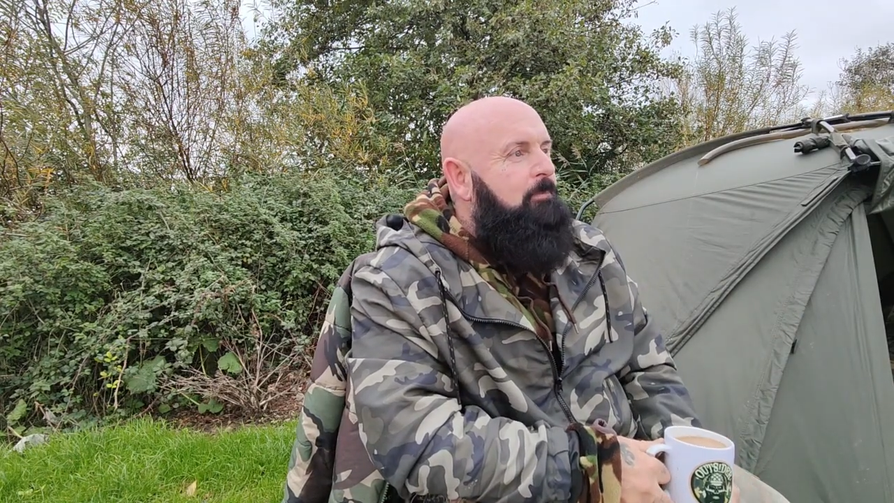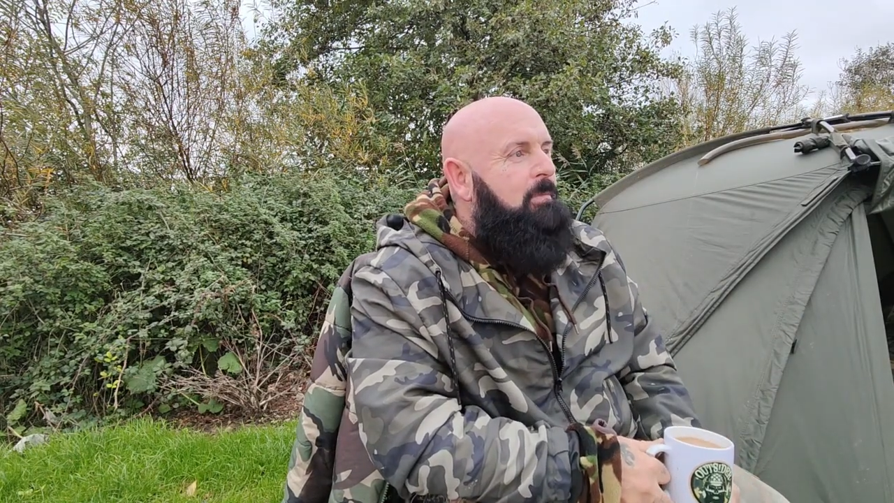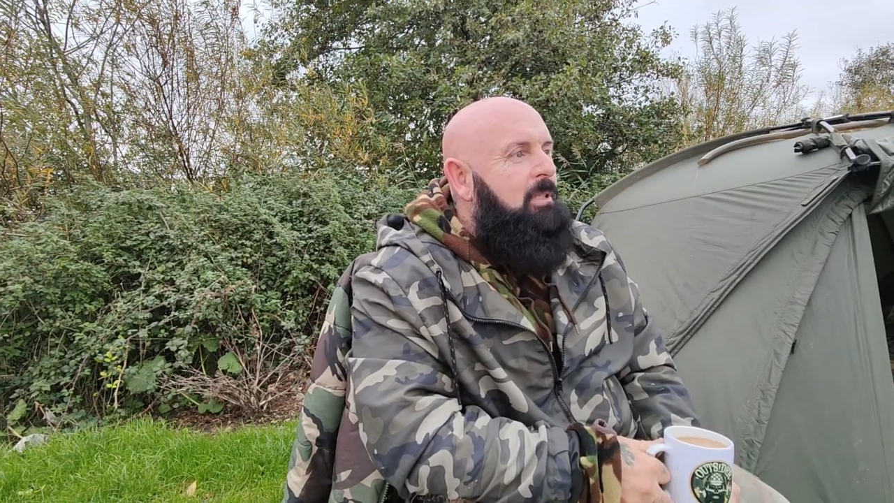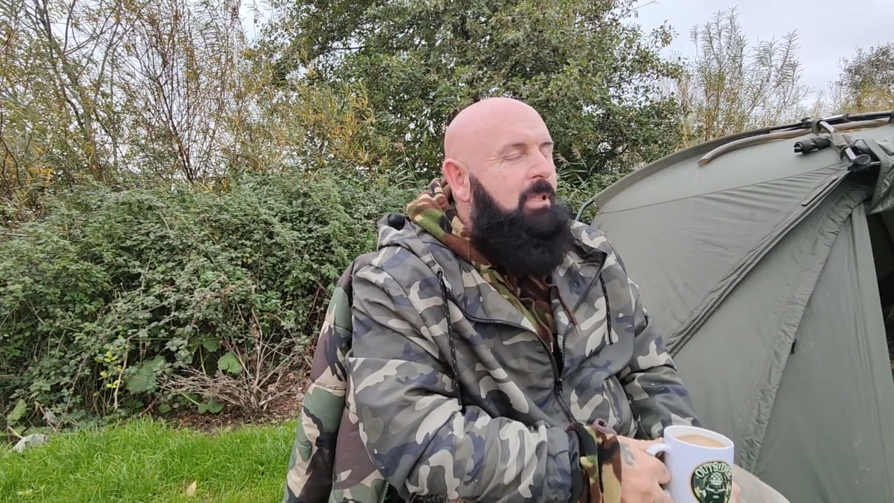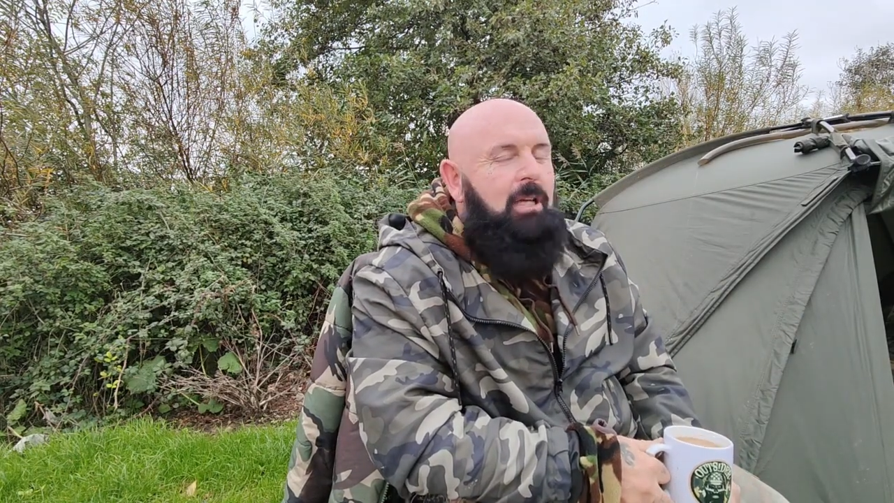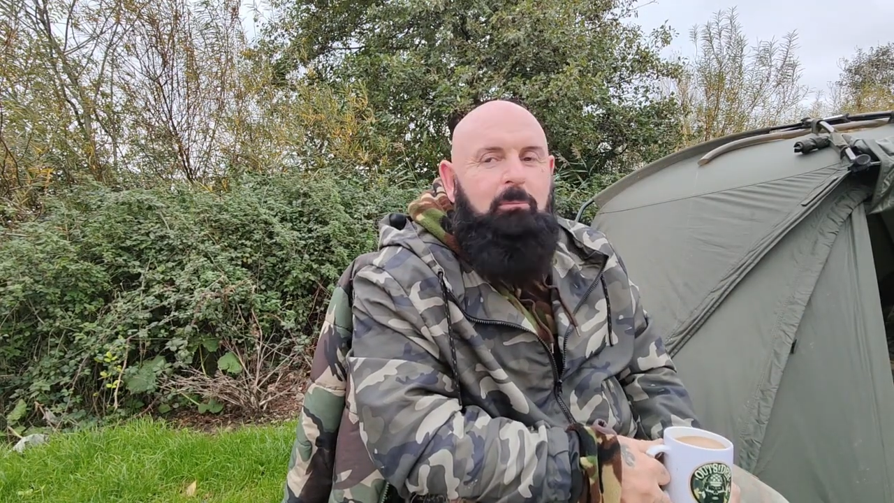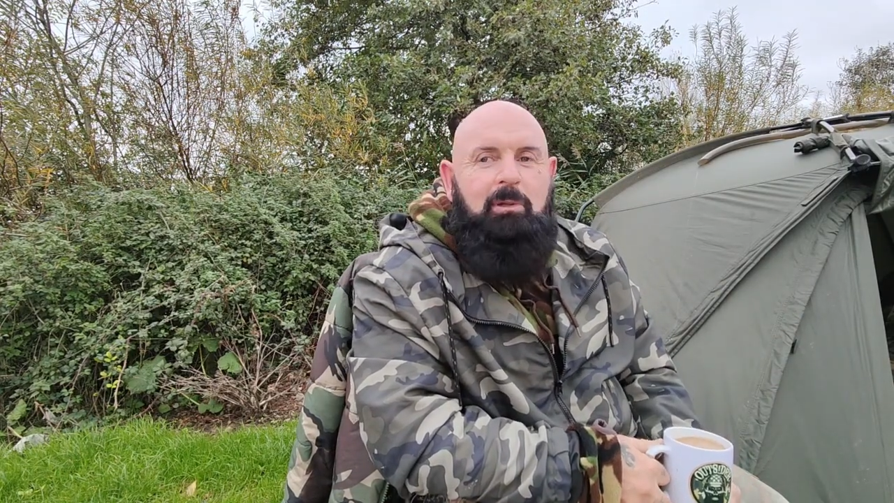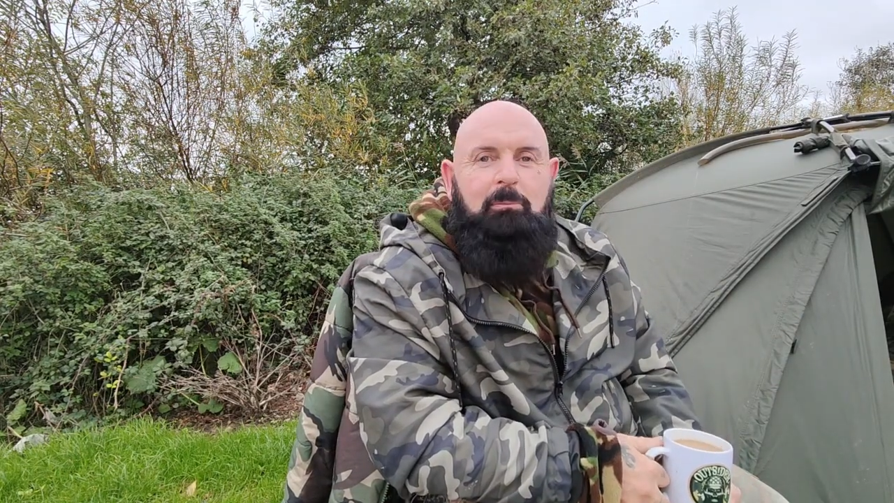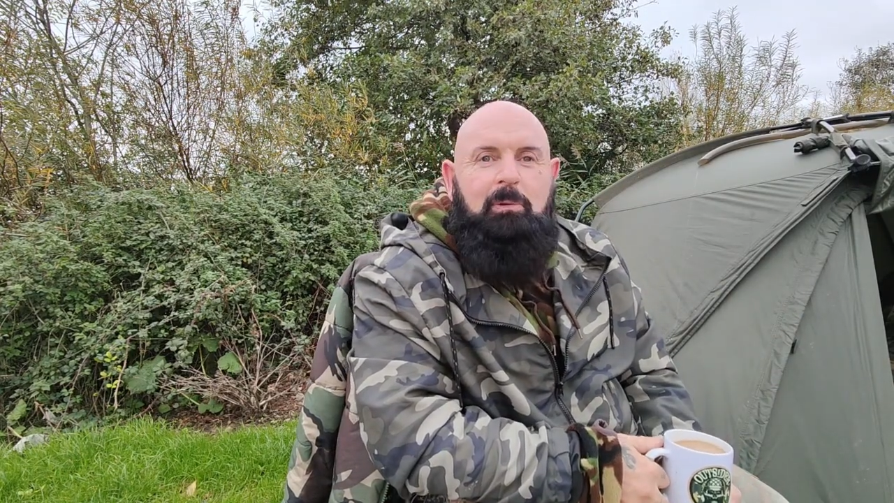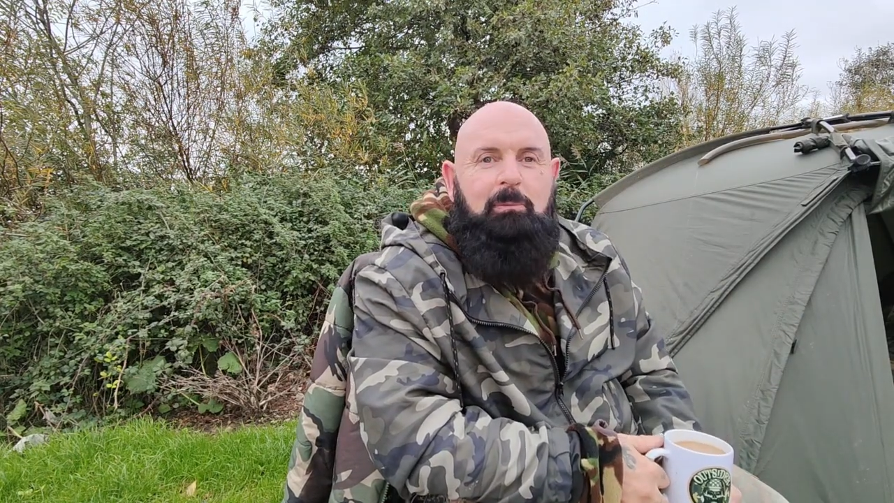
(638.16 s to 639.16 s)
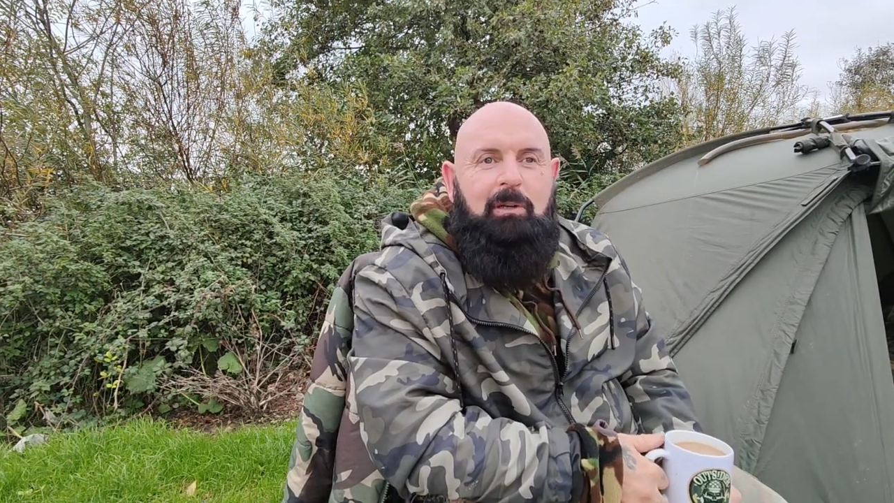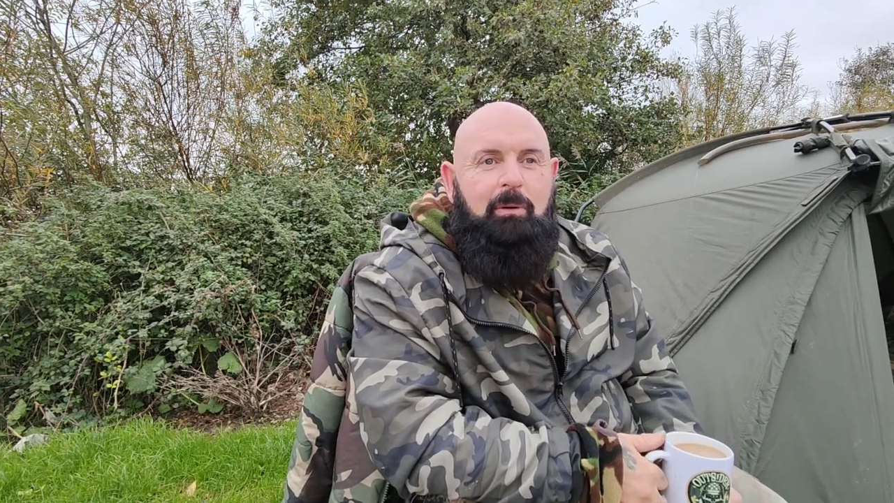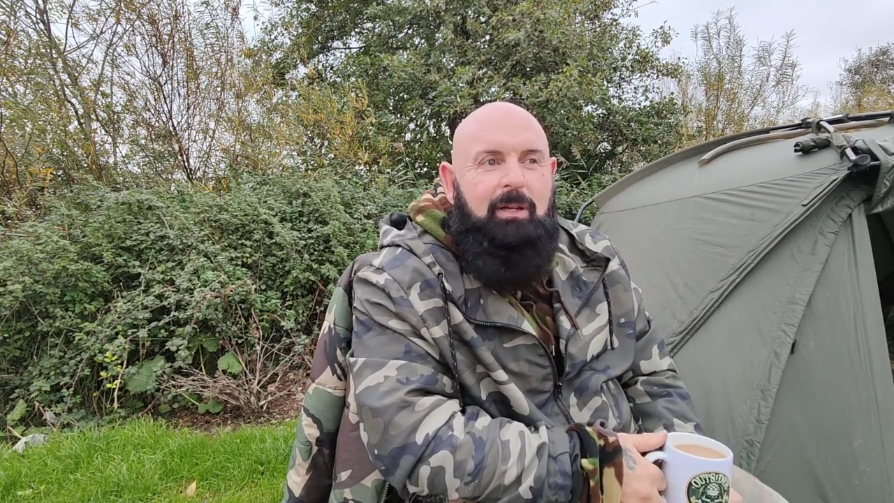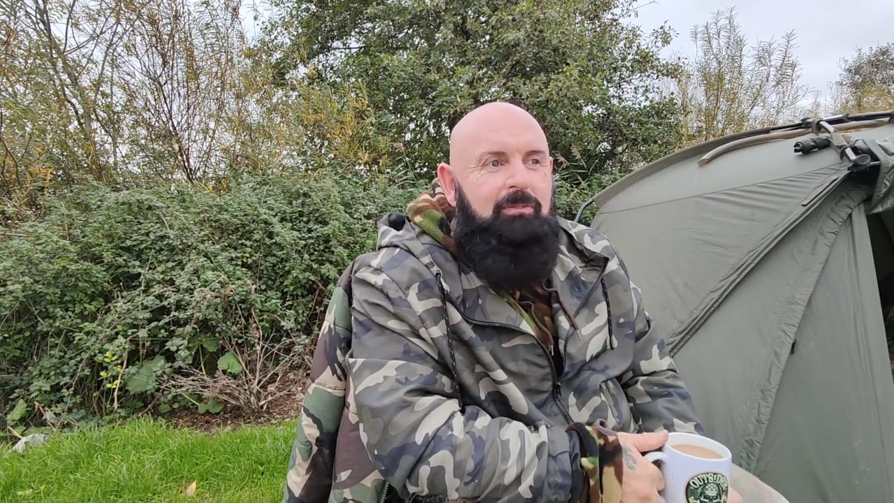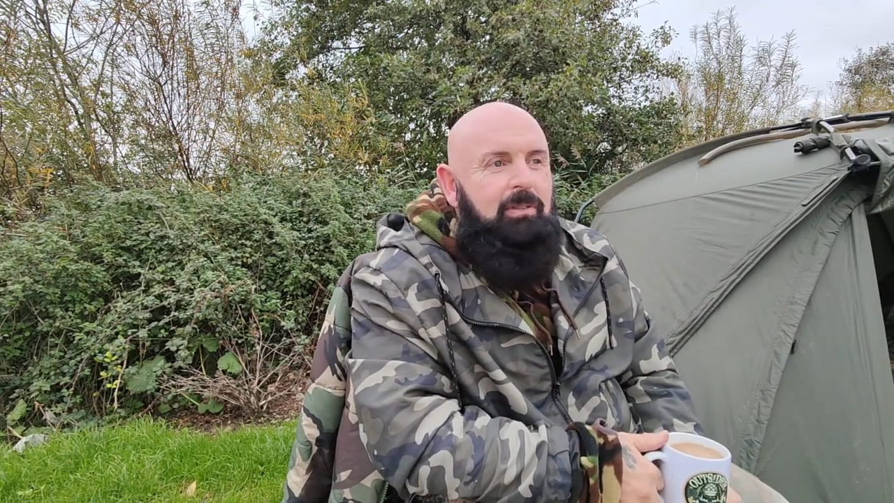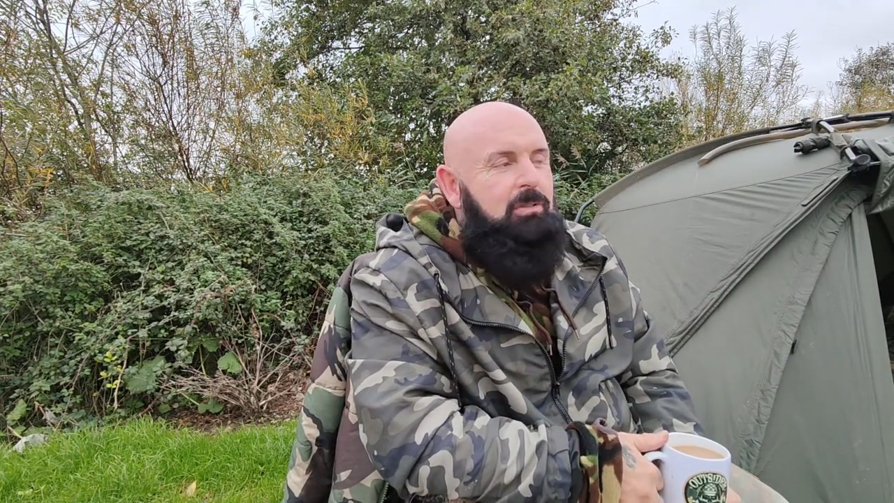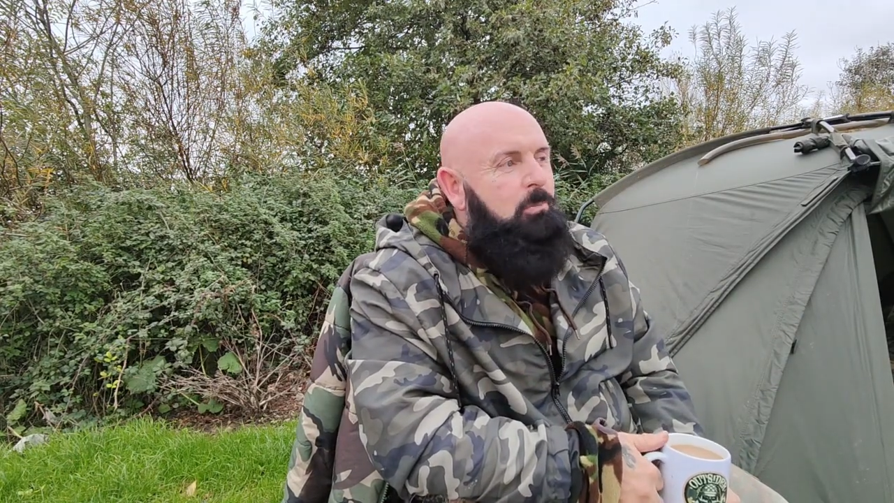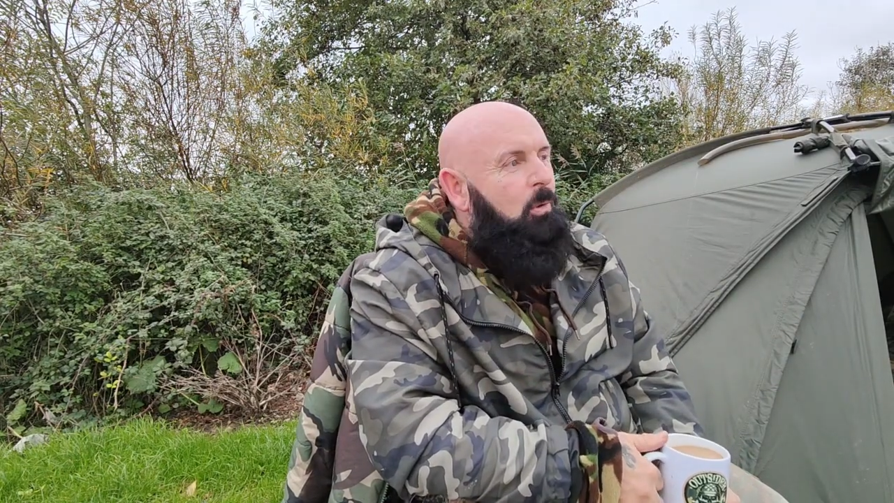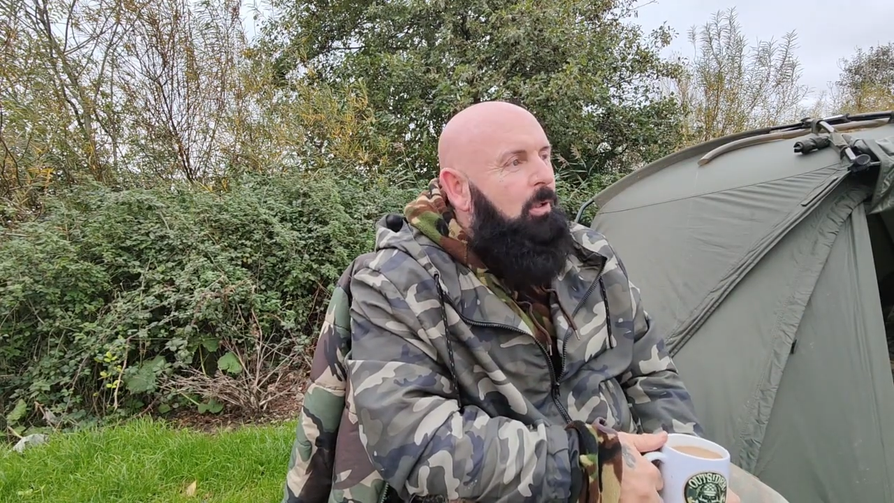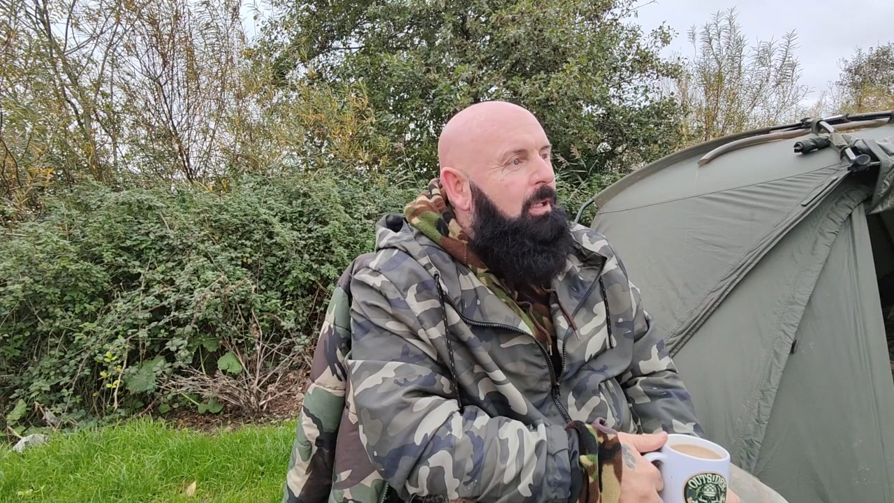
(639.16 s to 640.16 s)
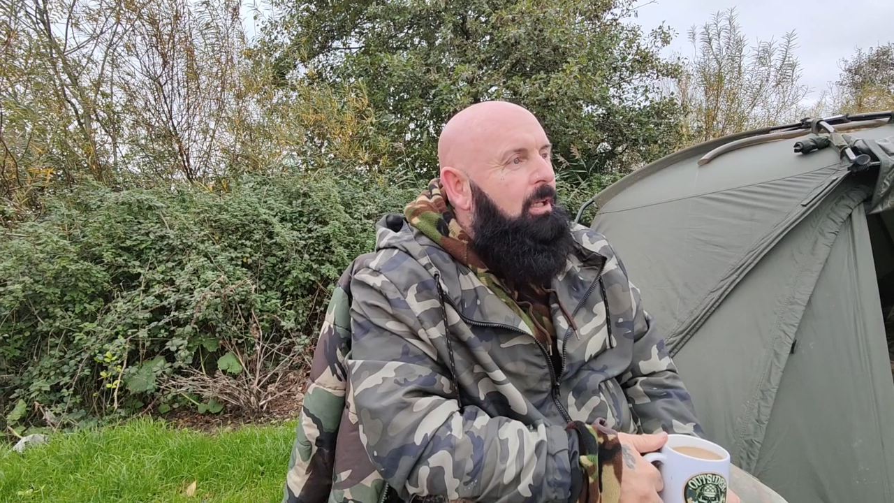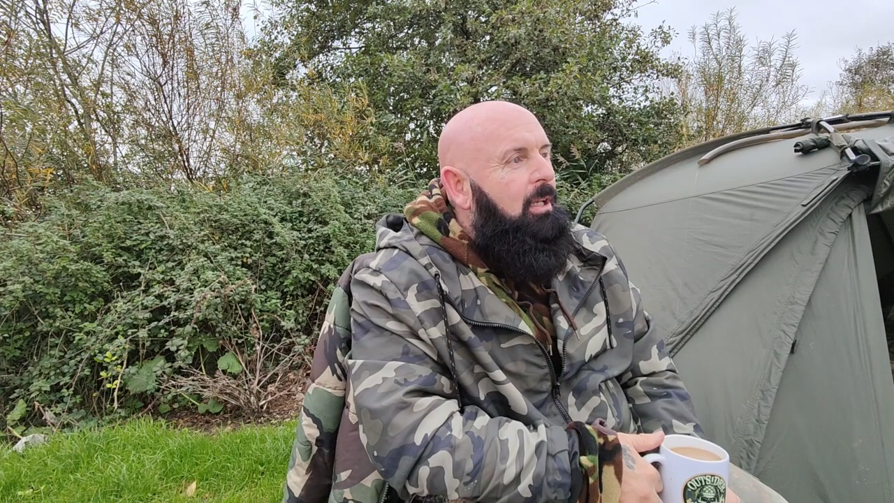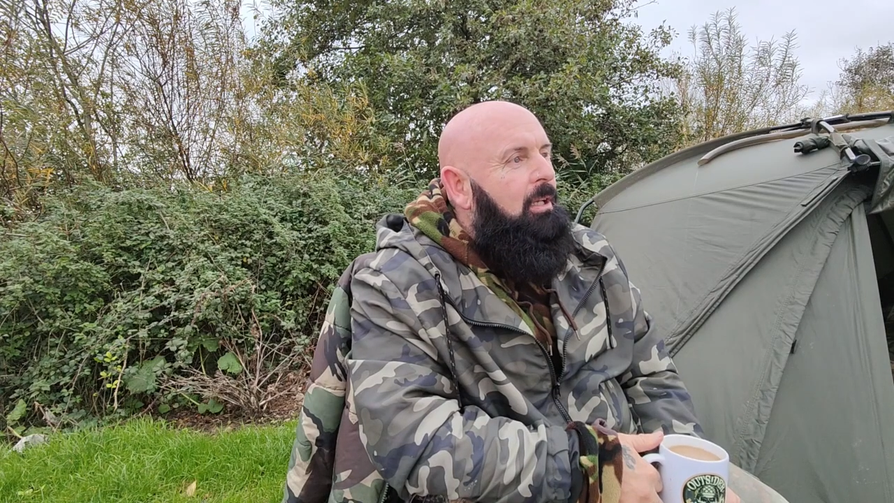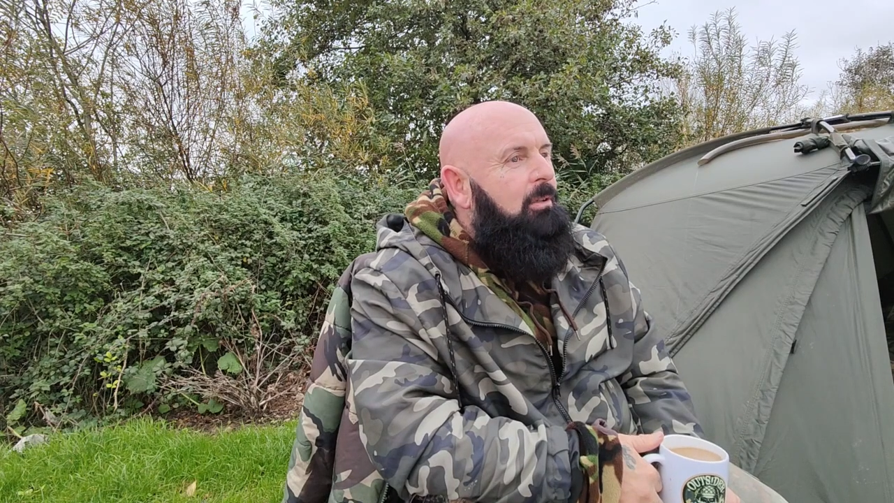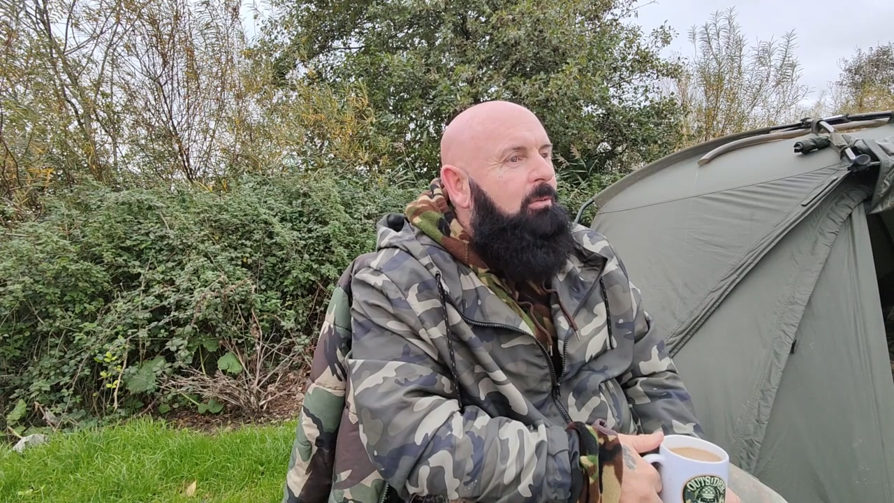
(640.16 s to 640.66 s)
There's a couple of people arrived this morning and they're